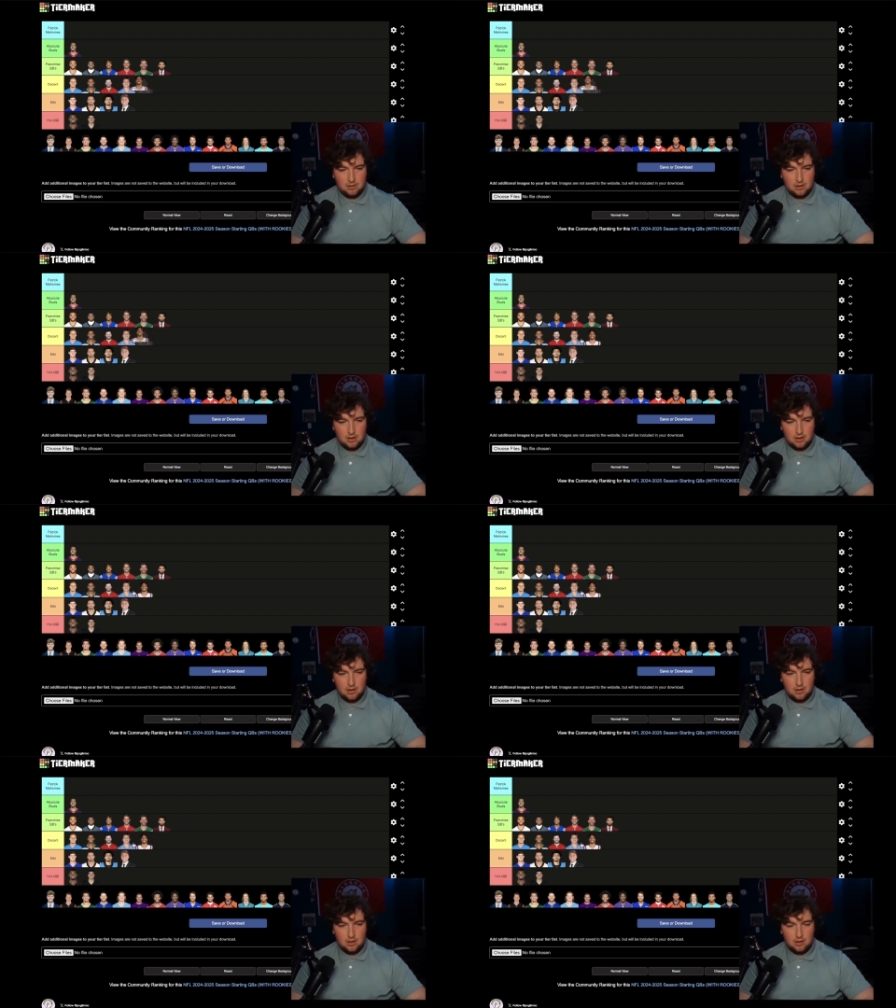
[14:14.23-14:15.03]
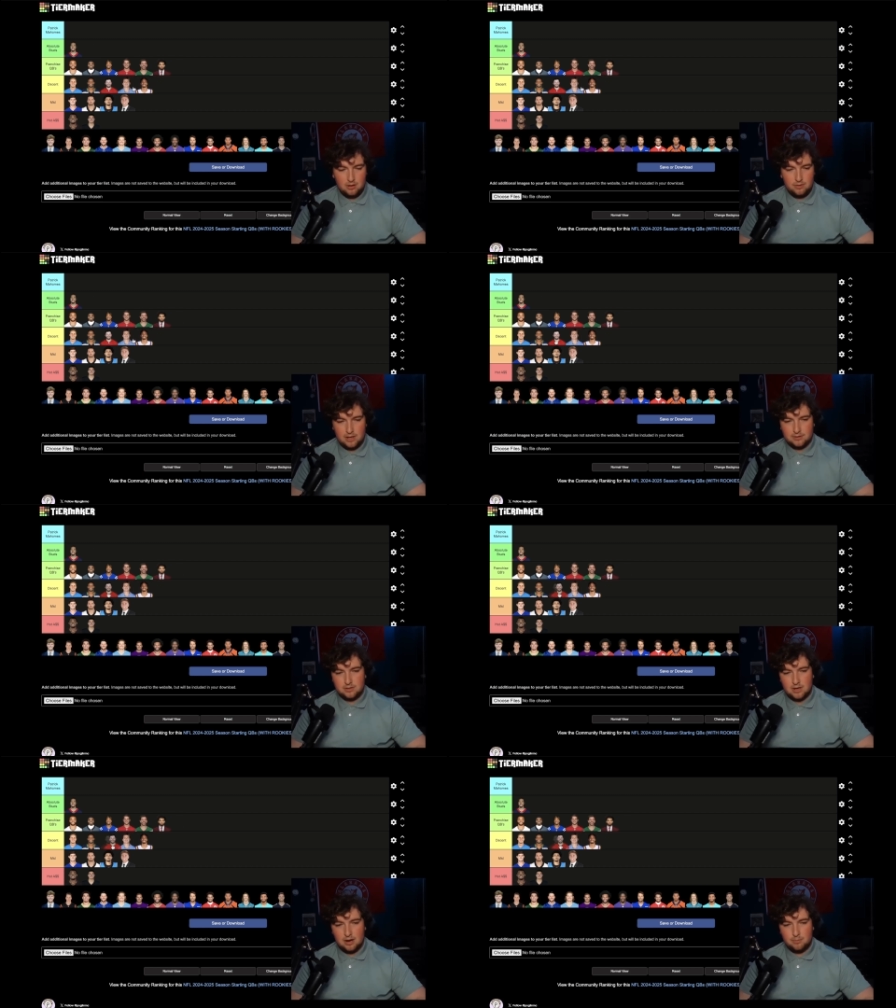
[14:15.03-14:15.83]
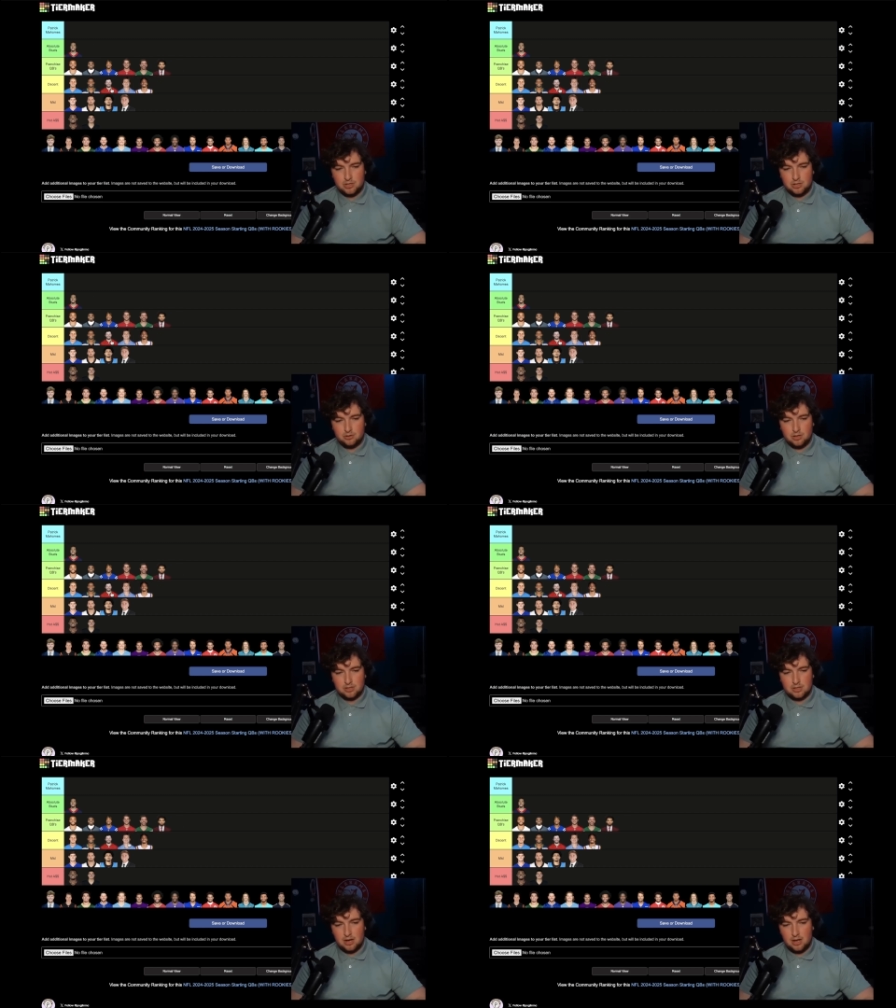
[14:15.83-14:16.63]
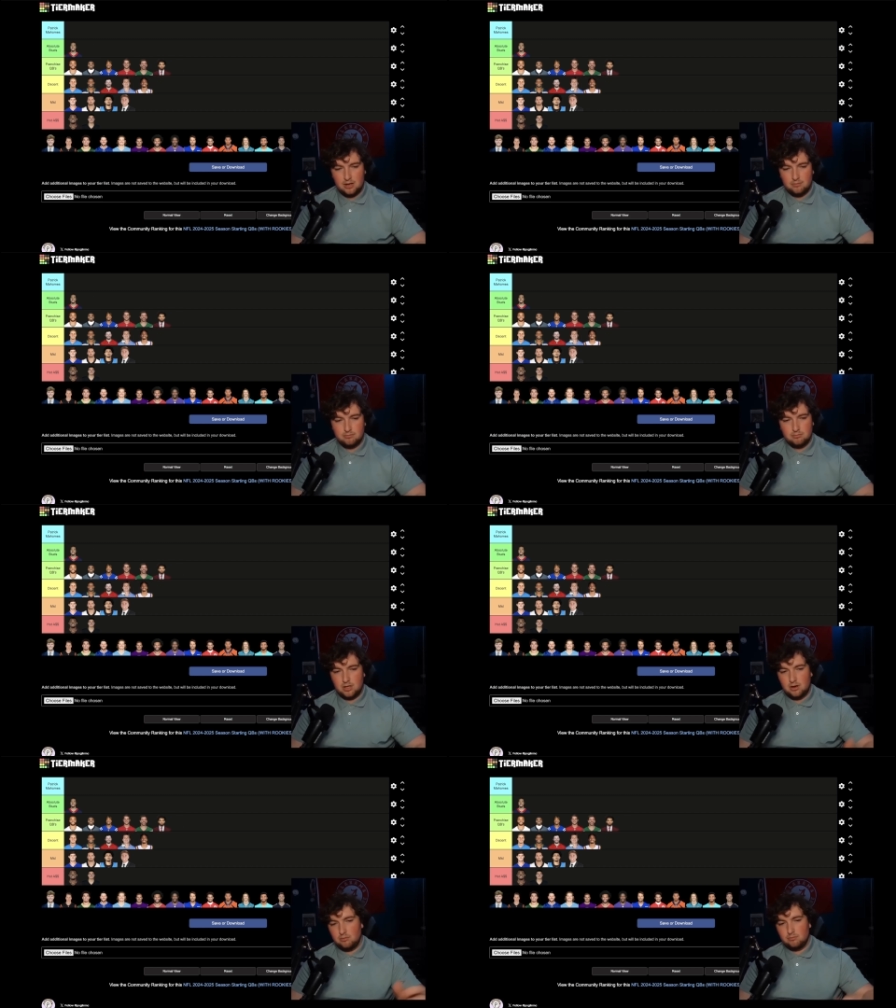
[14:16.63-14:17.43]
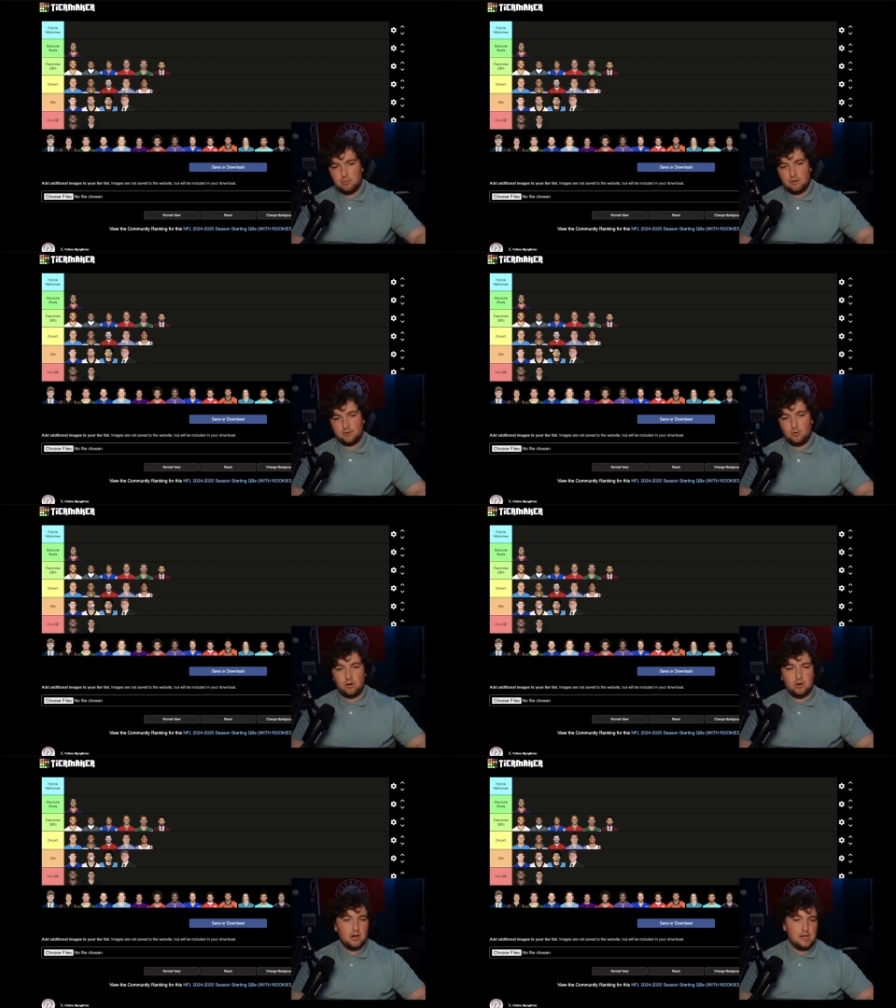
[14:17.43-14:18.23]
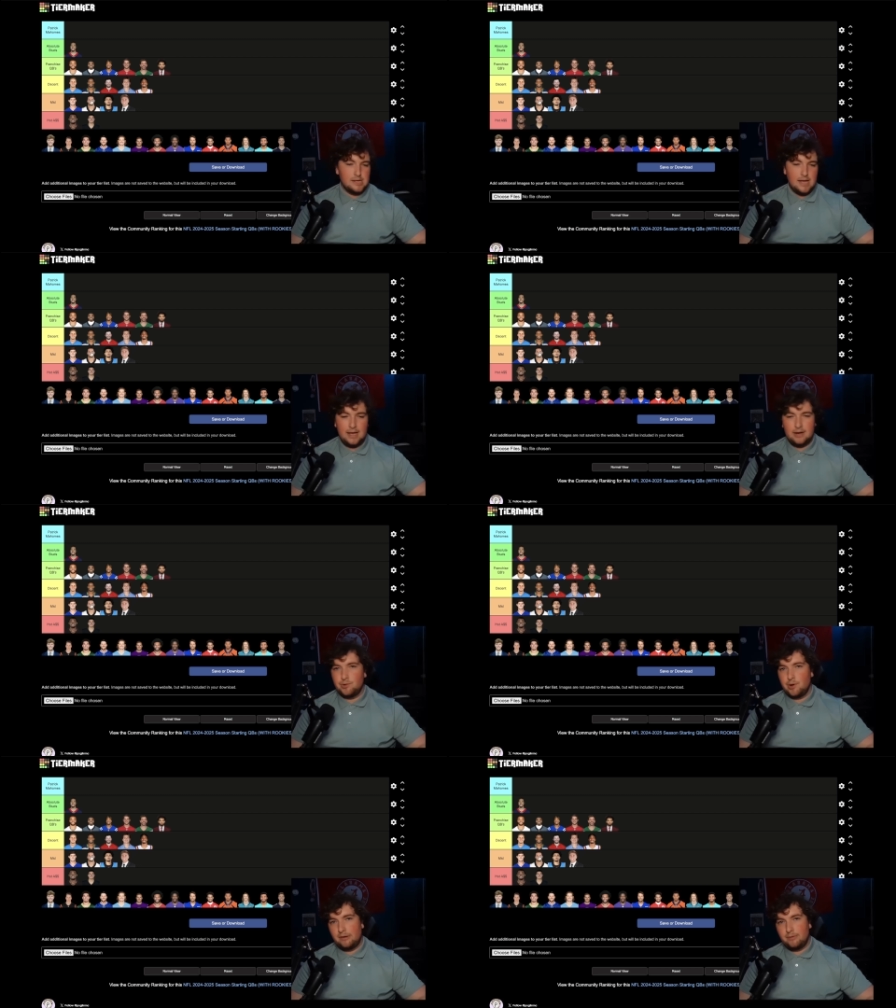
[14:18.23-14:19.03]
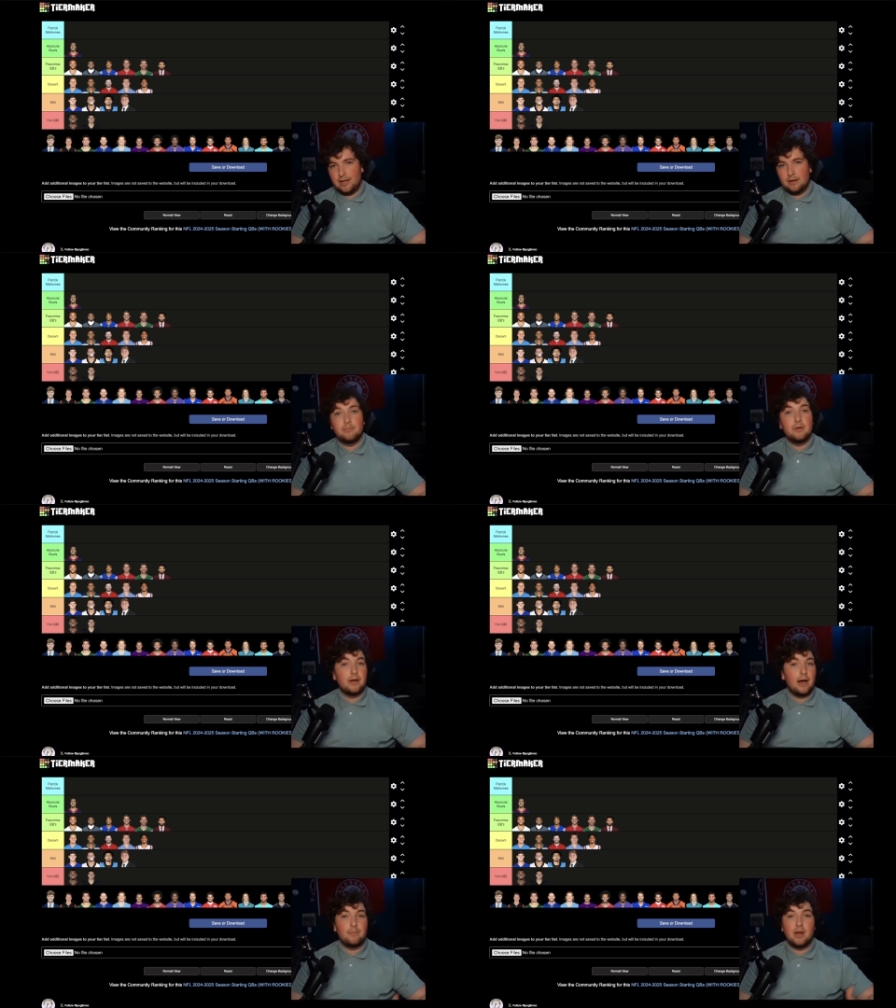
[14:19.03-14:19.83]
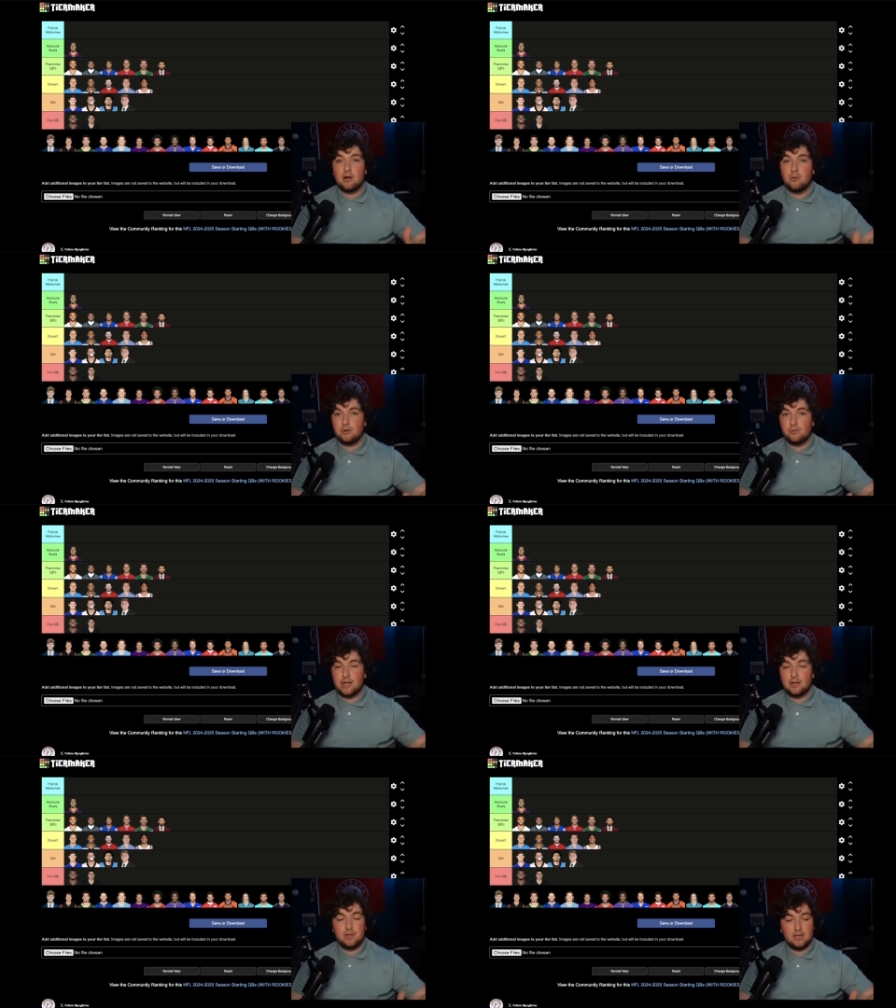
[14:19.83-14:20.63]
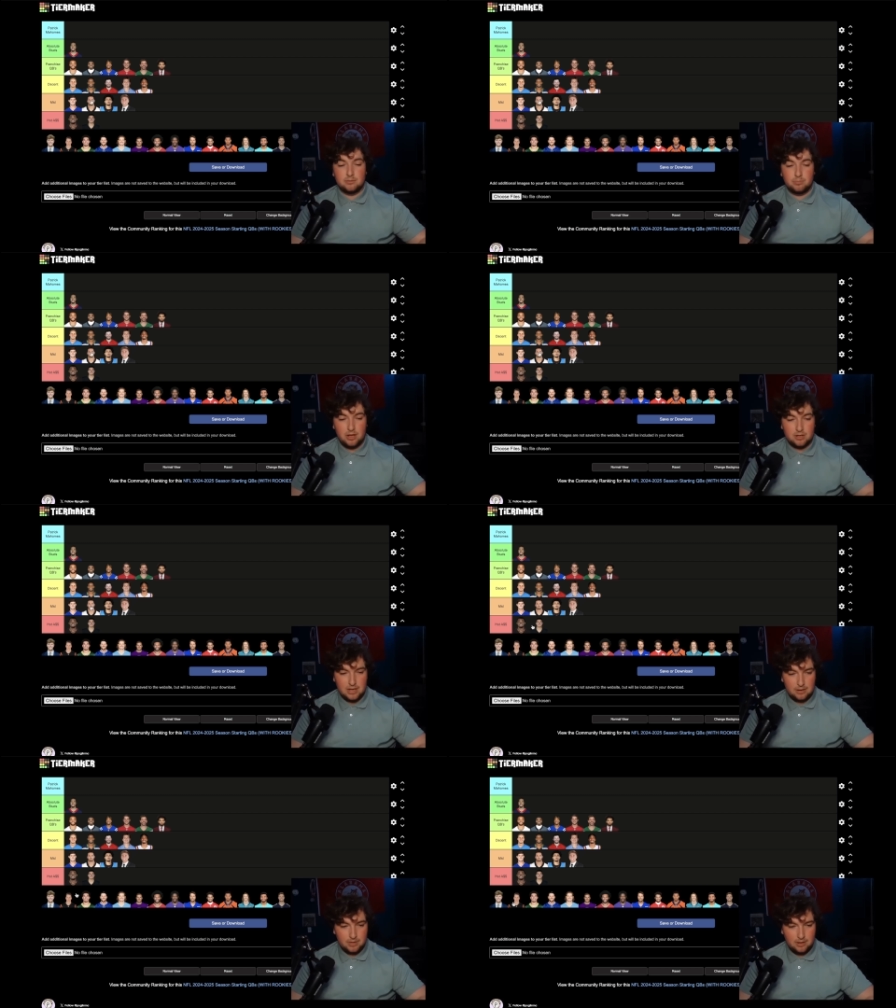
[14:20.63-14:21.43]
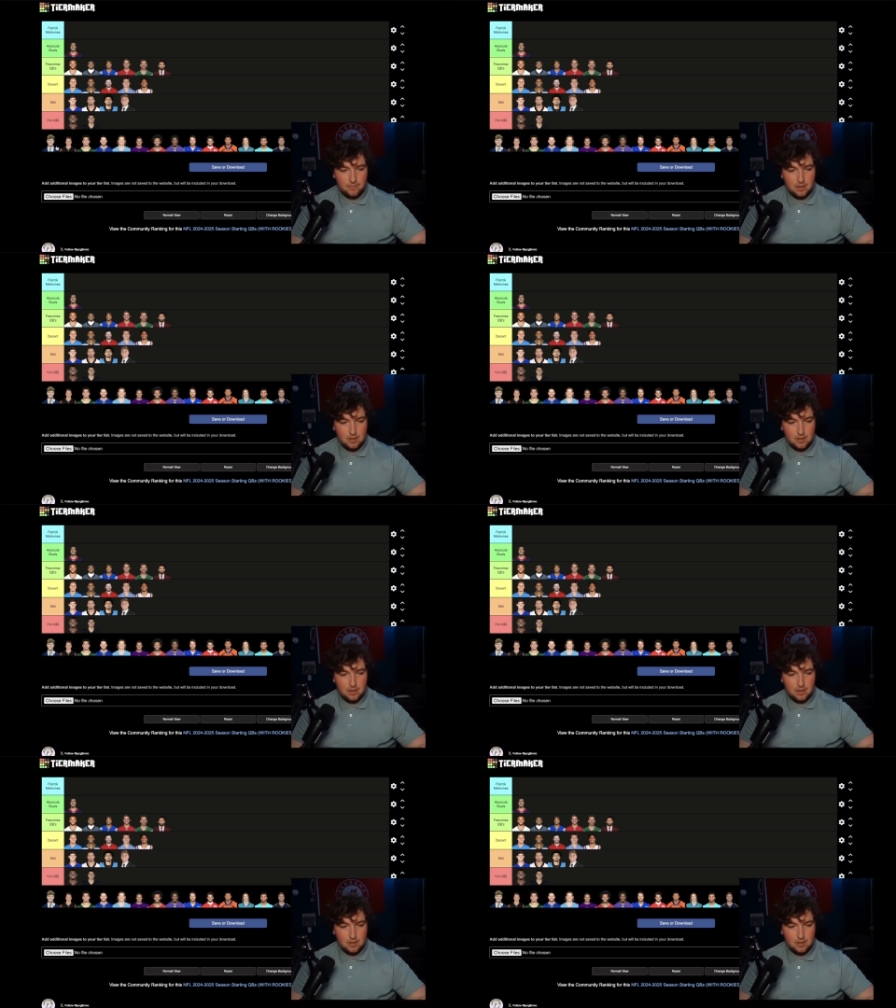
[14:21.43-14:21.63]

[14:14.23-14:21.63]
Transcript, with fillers: That's not a you know, perfect order. I don't know how to rank him. I'm not going to rank him. He hasn't played a snap yet.